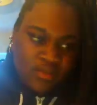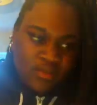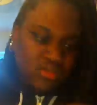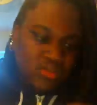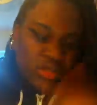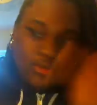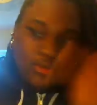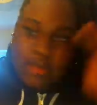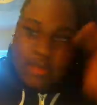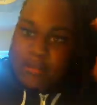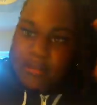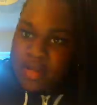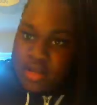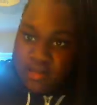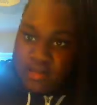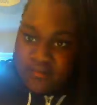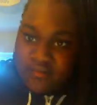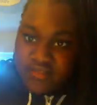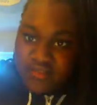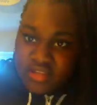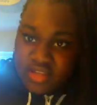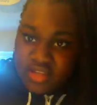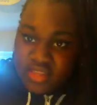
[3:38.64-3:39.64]
So in my mind,
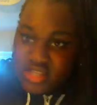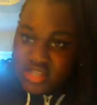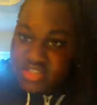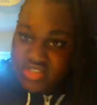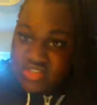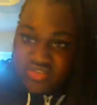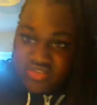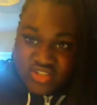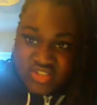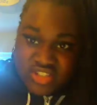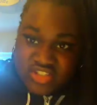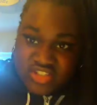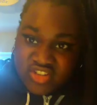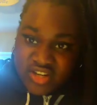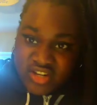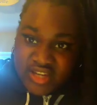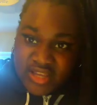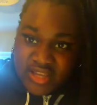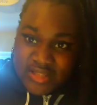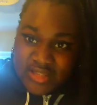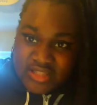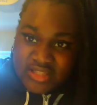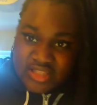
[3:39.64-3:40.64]
I'm thinking that's a really great
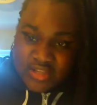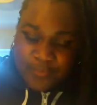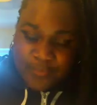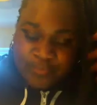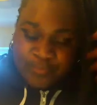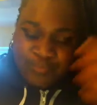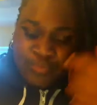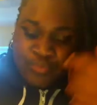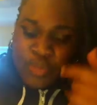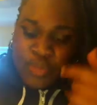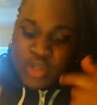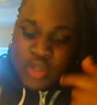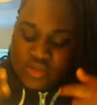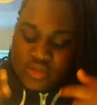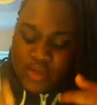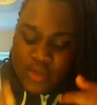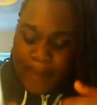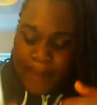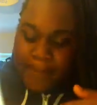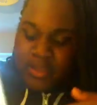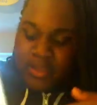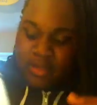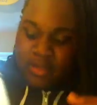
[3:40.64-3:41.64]
idea. So
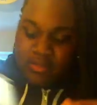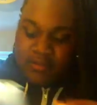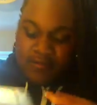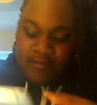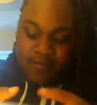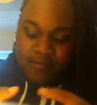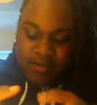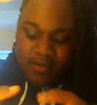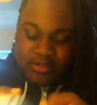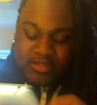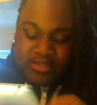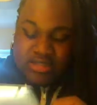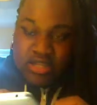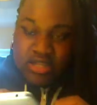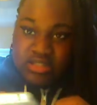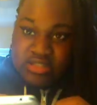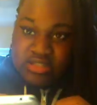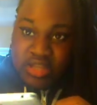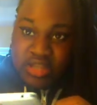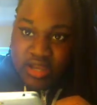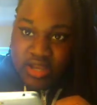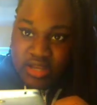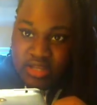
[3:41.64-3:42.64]
I pick up the phone, start
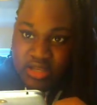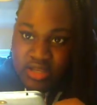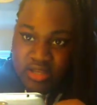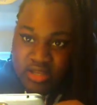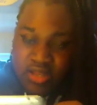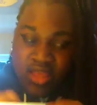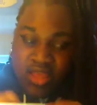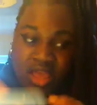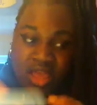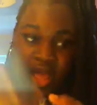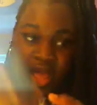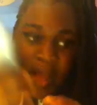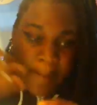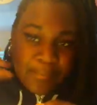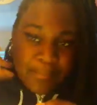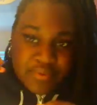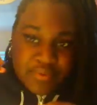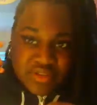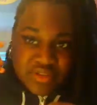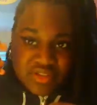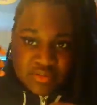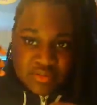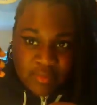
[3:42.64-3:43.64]
dialing. I
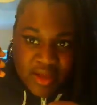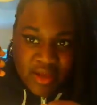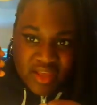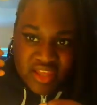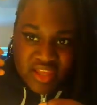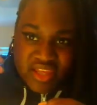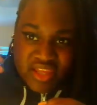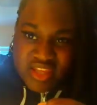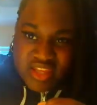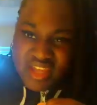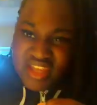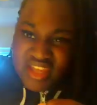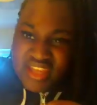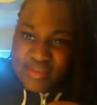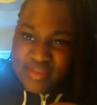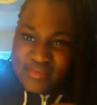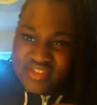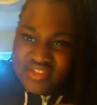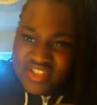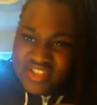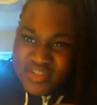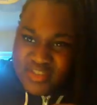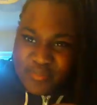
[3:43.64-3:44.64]
put it to my ear. It
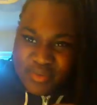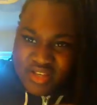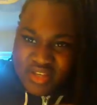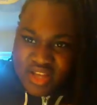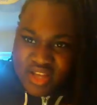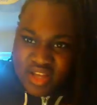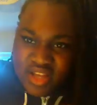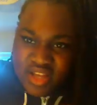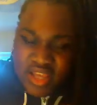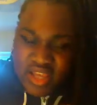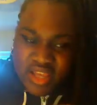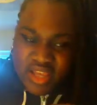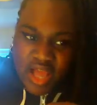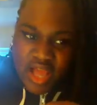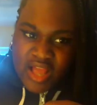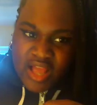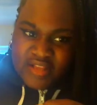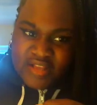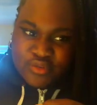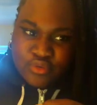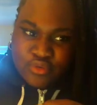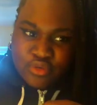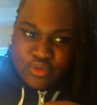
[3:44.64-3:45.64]
keeps chipping out. Like, I
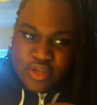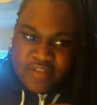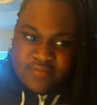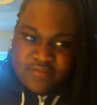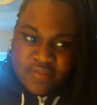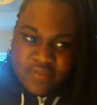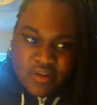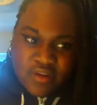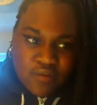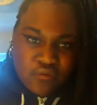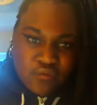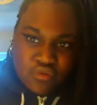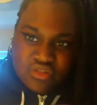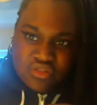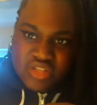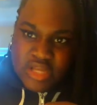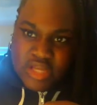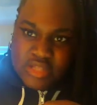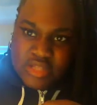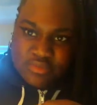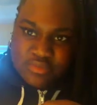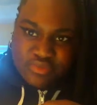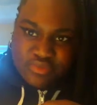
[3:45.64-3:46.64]
had to call like 3 or 4
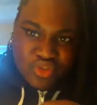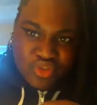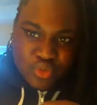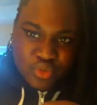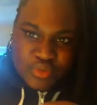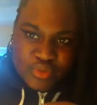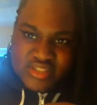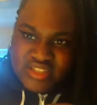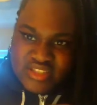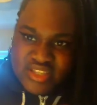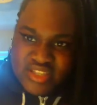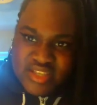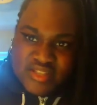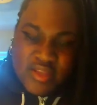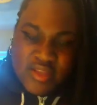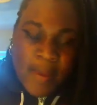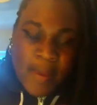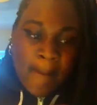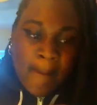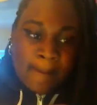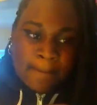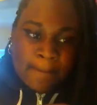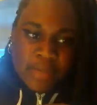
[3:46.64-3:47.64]
times before it would connect.
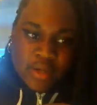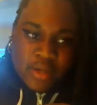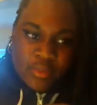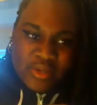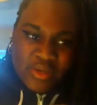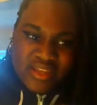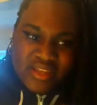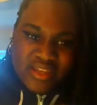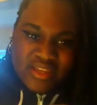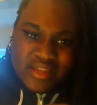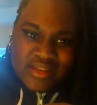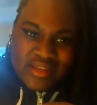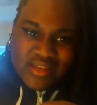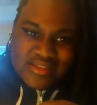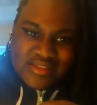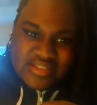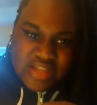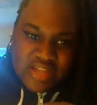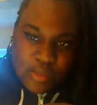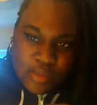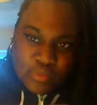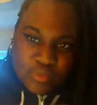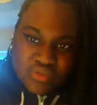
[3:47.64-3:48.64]
But when it
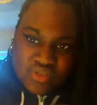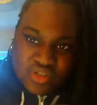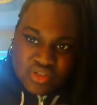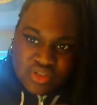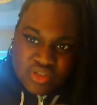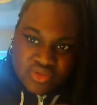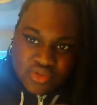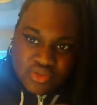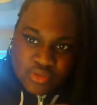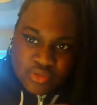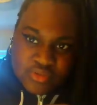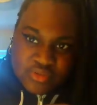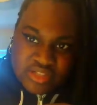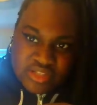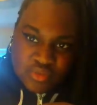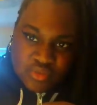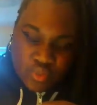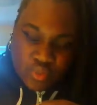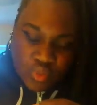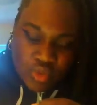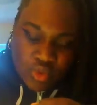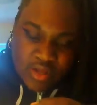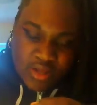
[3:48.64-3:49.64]
connected, I was not in the room because I had
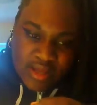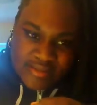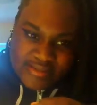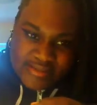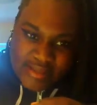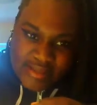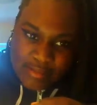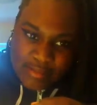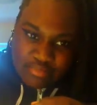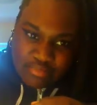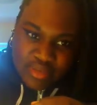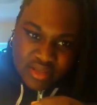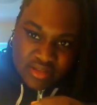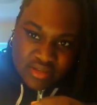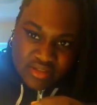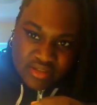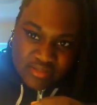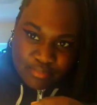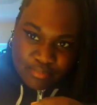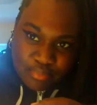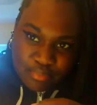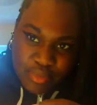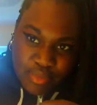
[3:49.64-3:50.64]
to walk out to get better
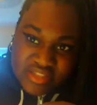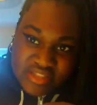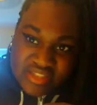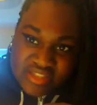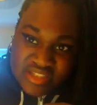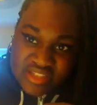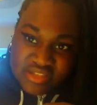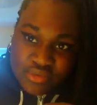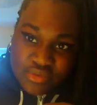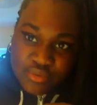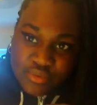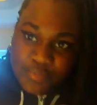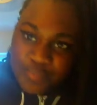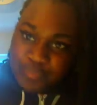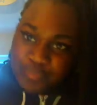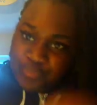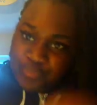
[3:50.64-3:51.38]
signal.